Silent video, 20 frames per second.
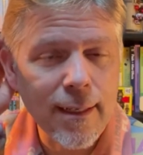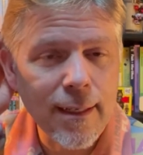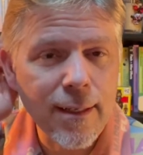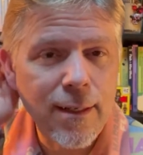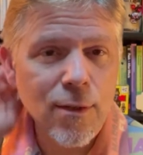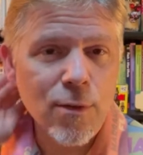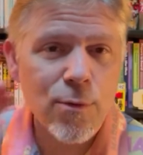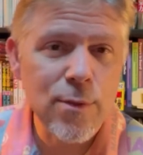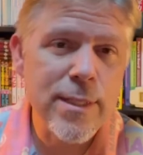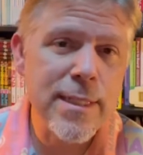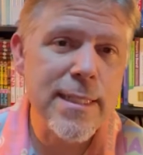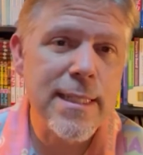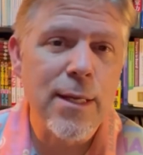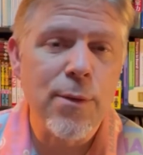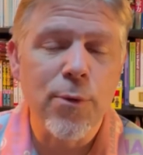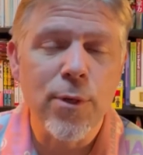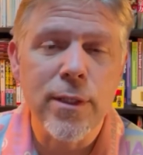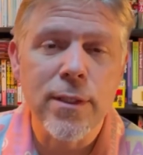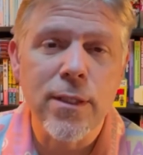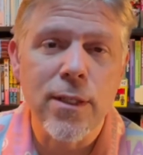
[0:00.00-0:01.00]
which they
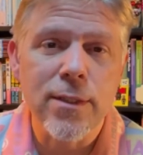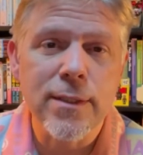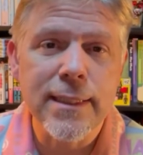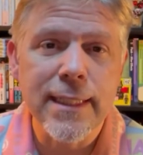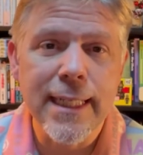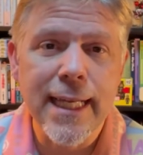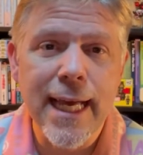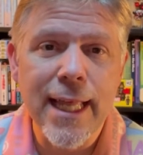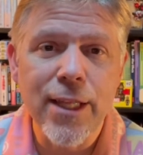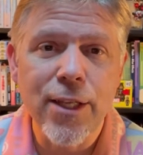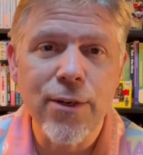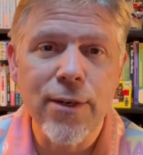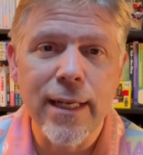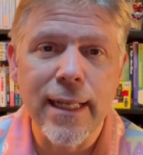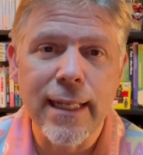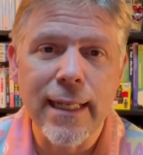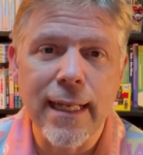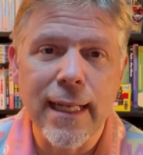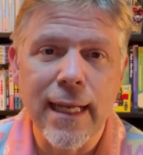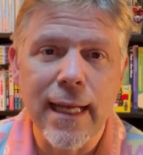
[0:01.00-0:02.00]
worked on together,
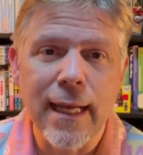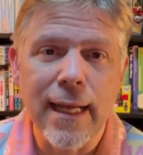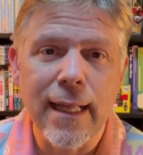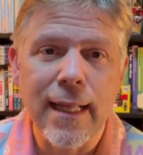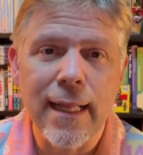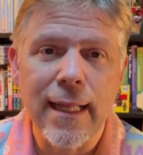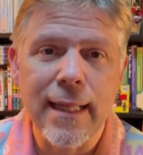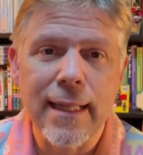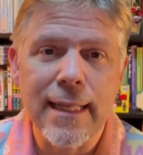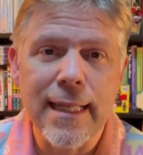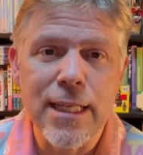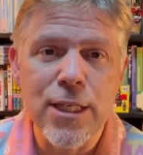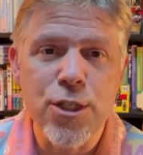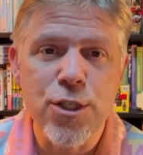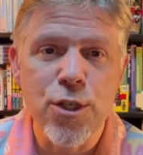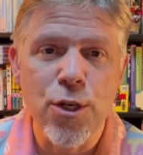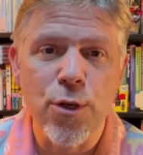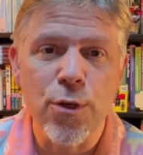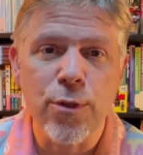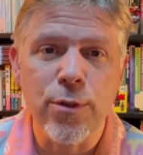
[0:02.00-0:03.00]
and they
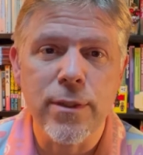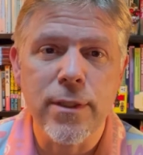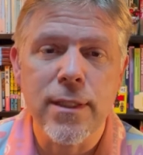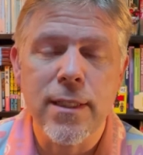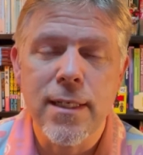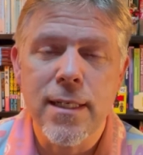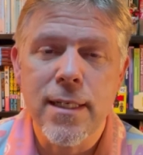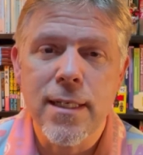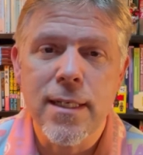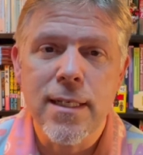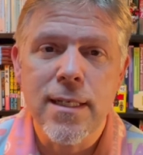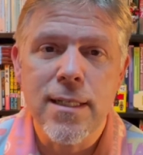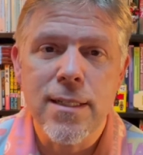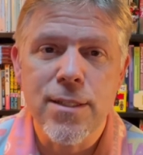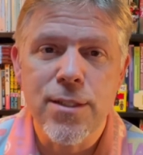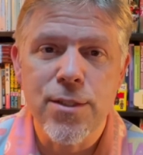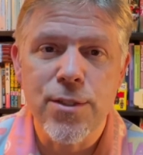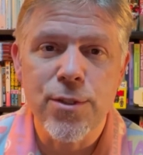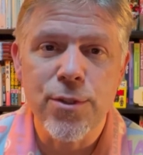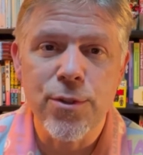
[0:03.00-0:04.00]
showed
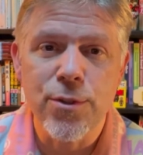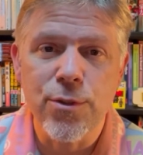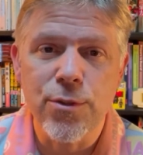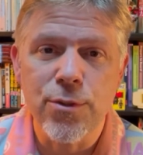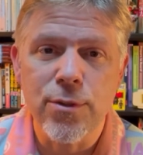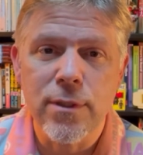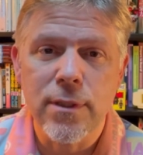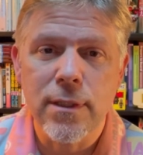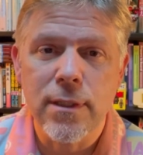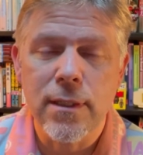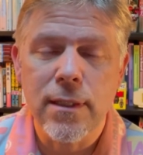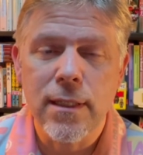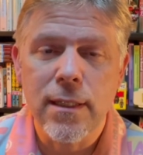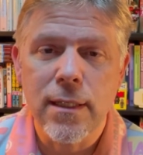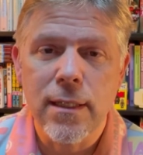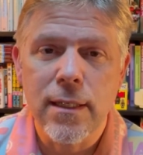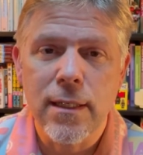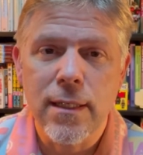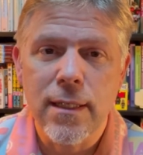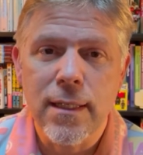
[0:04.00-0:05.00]
to
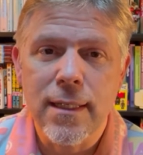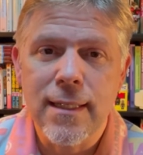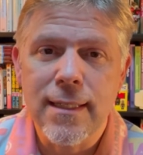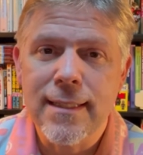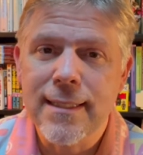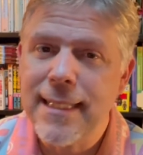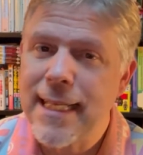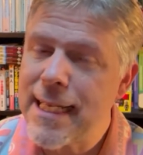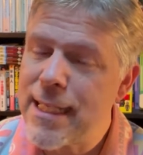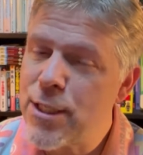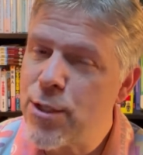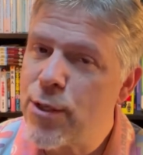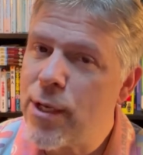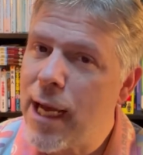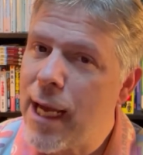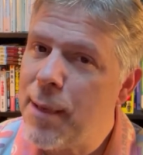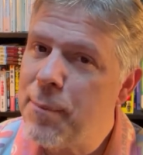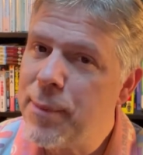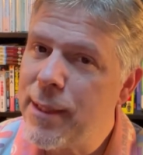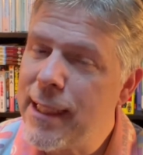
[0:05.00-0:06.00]
Tezuka,
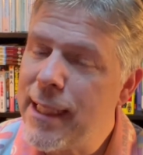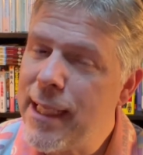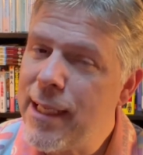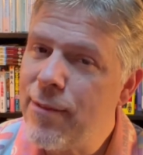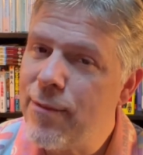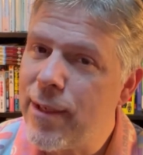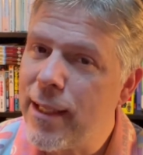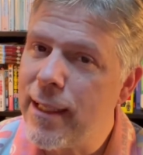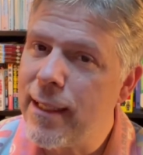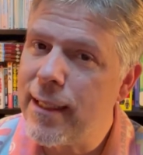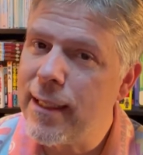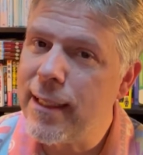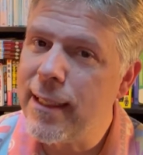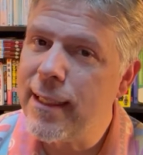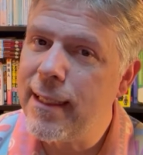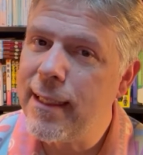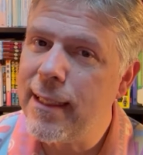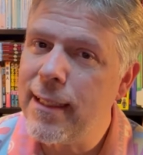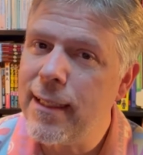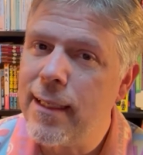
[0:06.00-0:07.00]
I believe, and
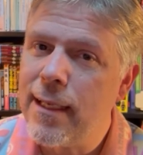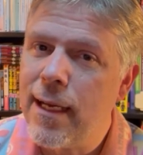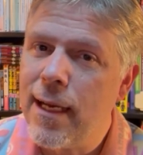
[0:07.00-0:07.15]
he